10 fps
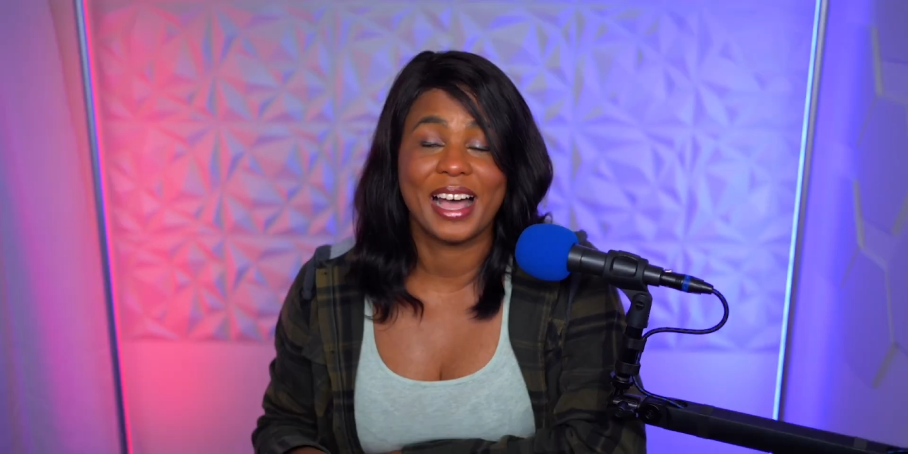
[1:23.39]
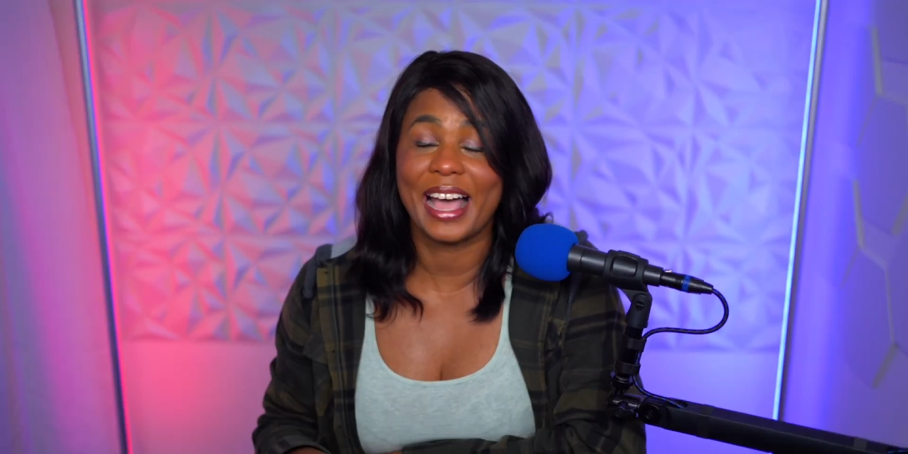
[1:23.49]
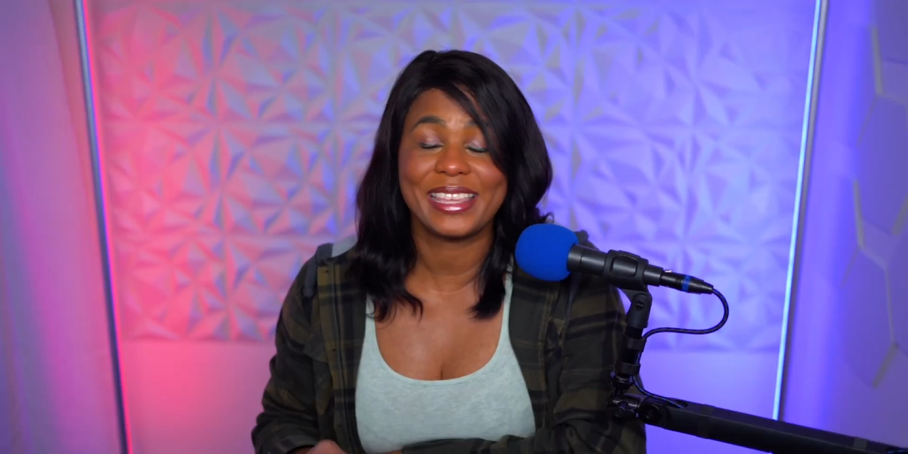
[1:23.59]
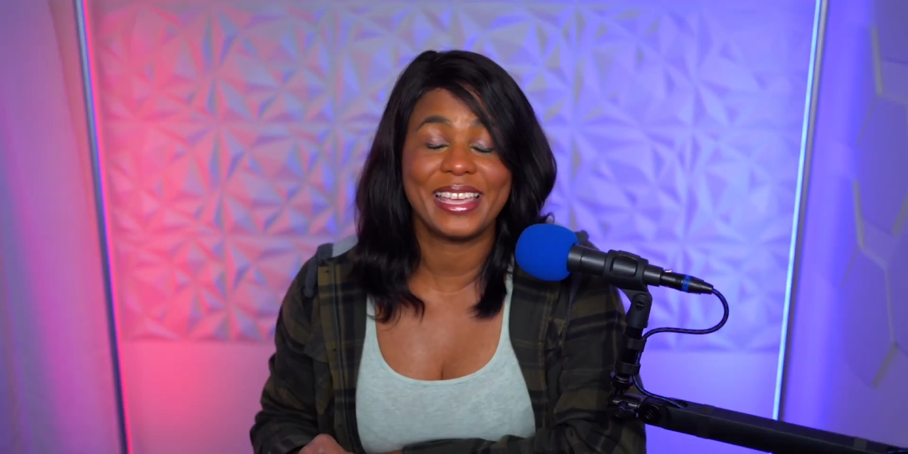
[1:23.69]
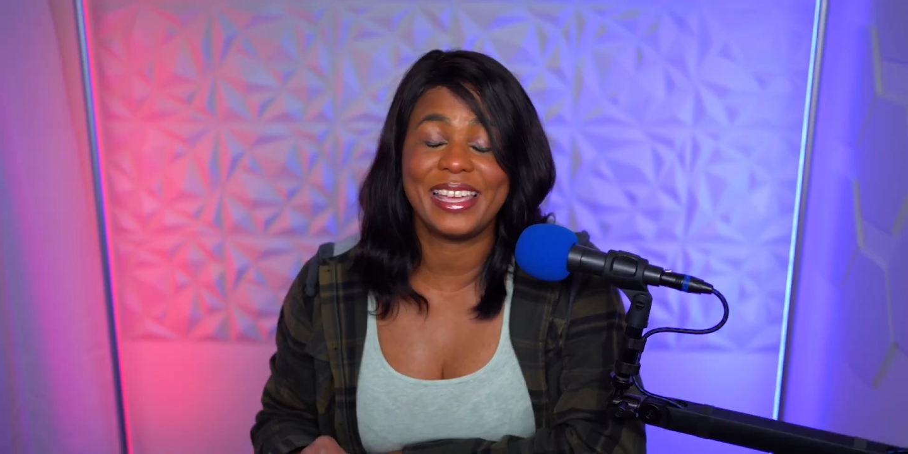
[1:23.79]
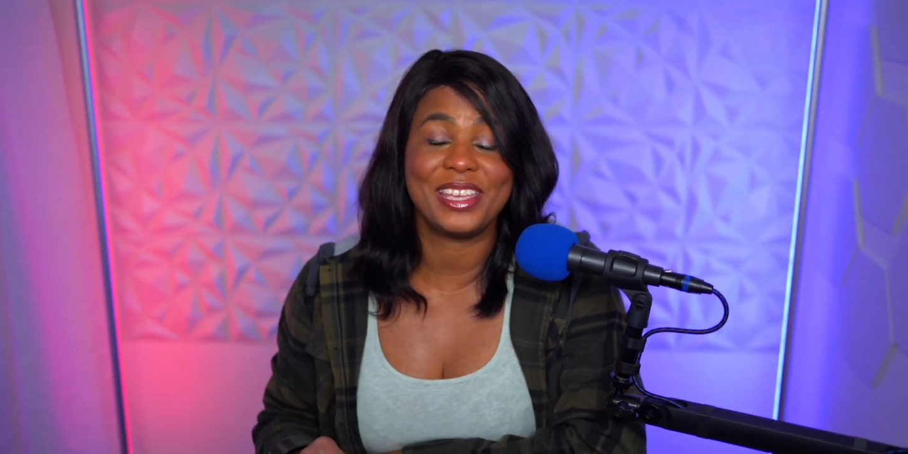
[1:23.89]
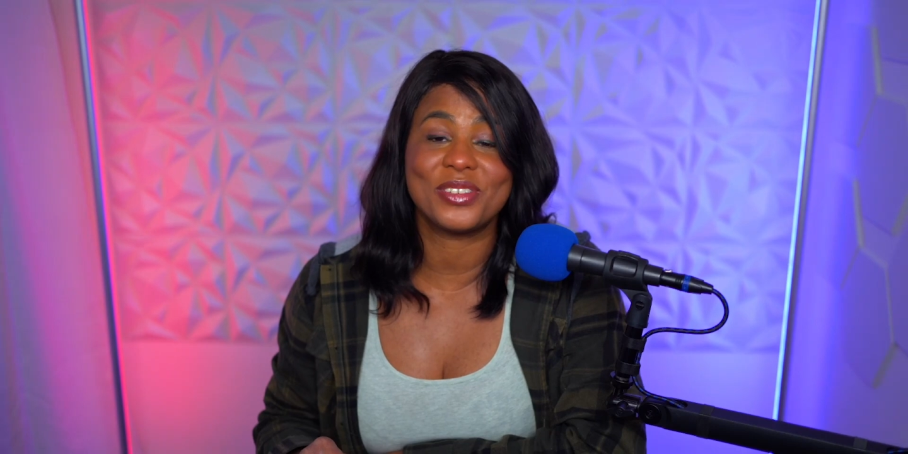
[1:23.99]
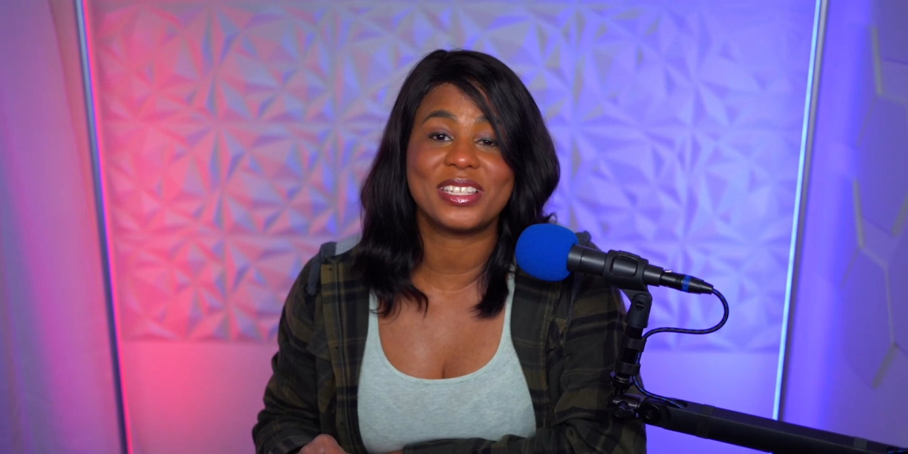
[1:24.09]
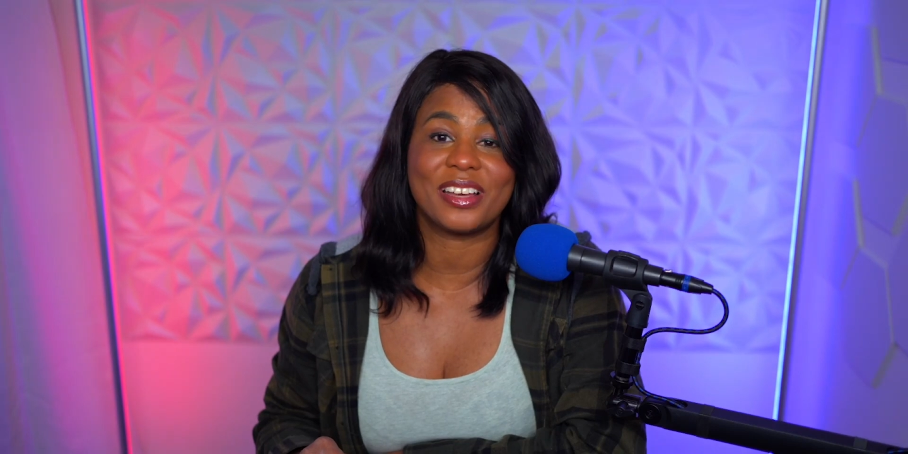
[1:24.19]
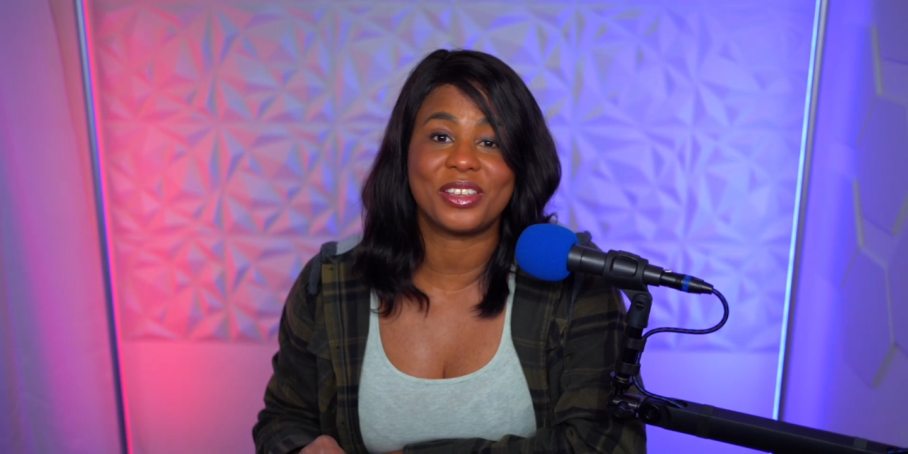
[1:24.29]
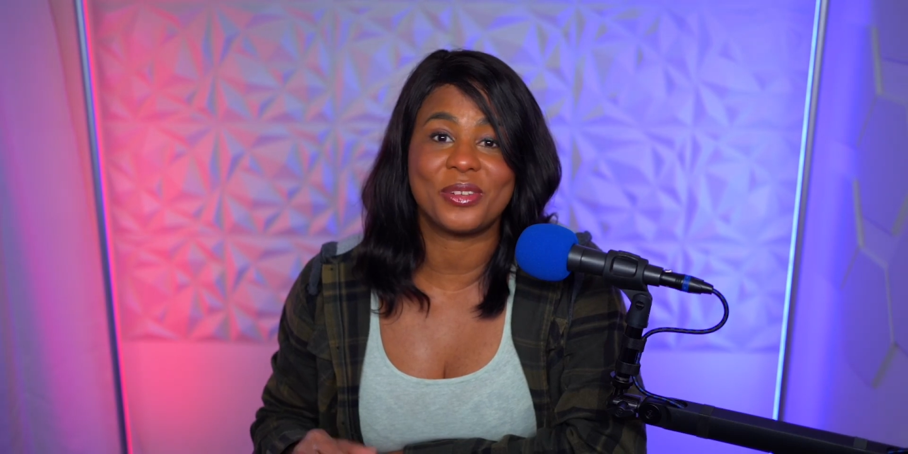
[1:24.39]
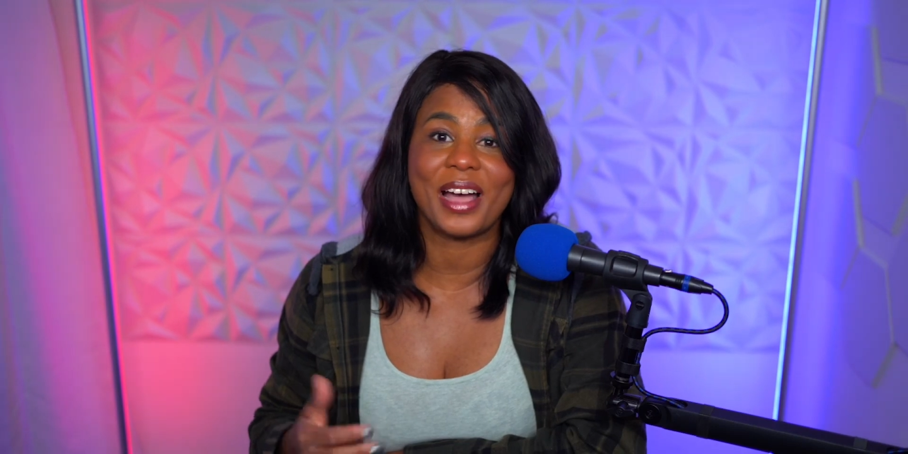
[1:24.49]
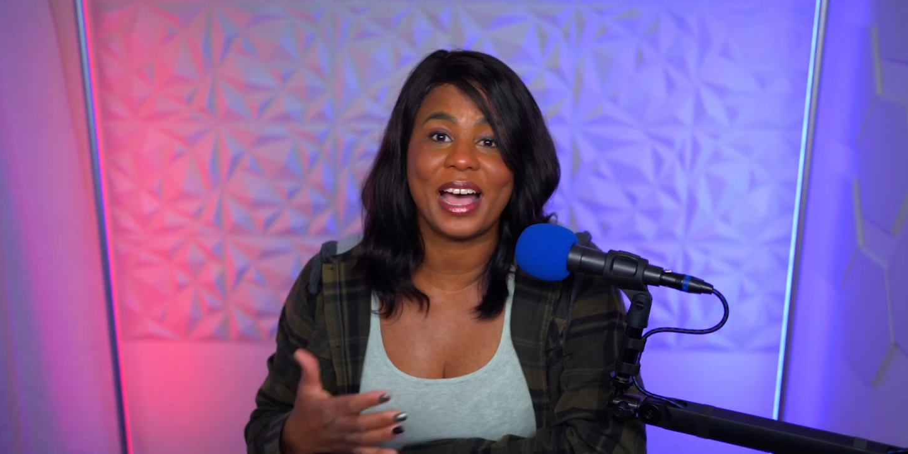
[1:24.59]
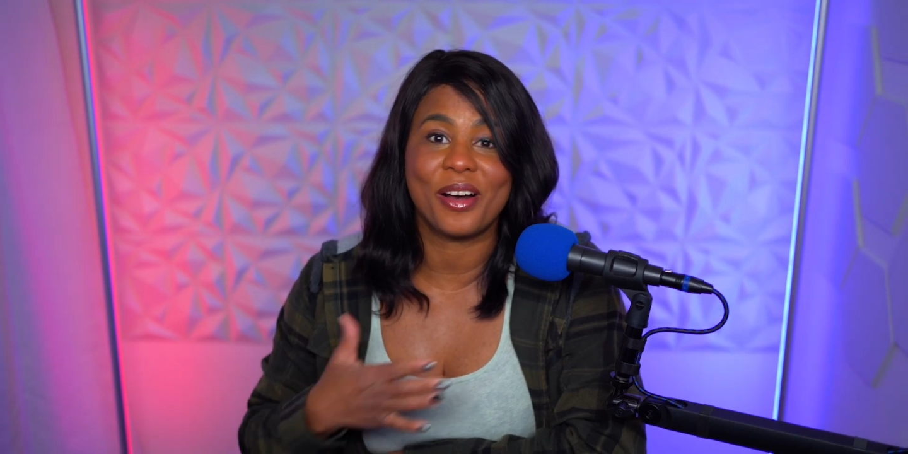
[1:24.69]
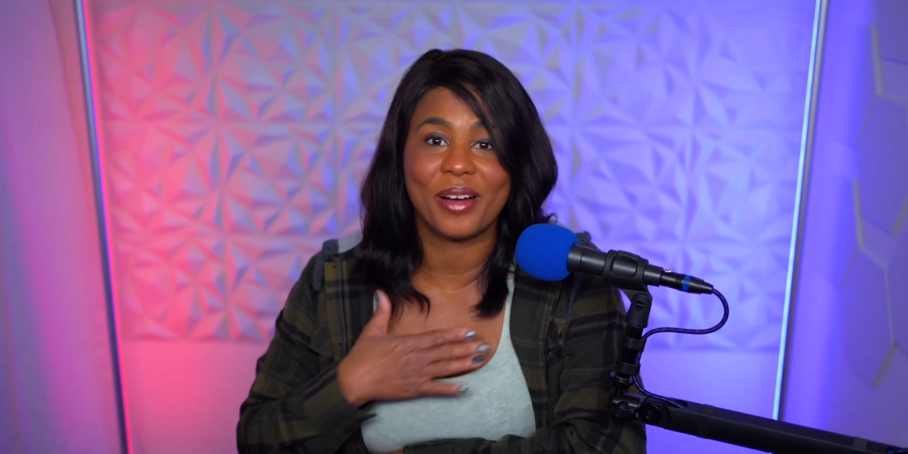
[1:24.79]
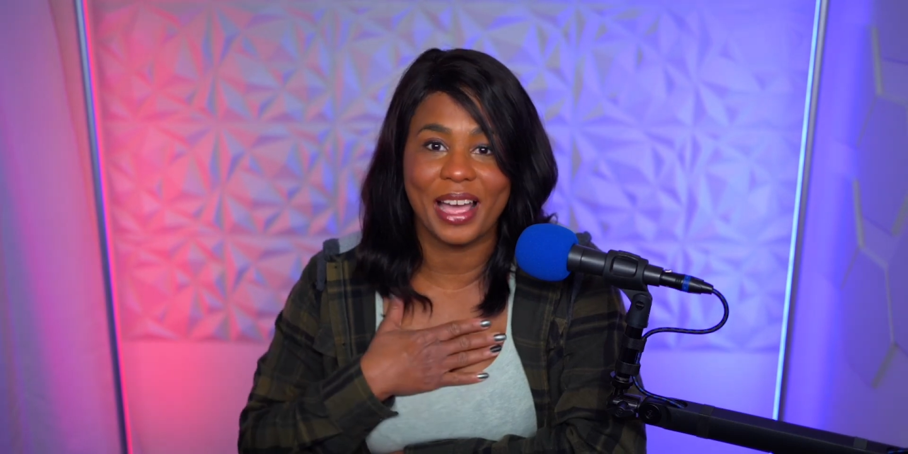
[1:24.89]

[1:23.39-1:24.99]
I can't even tell you how,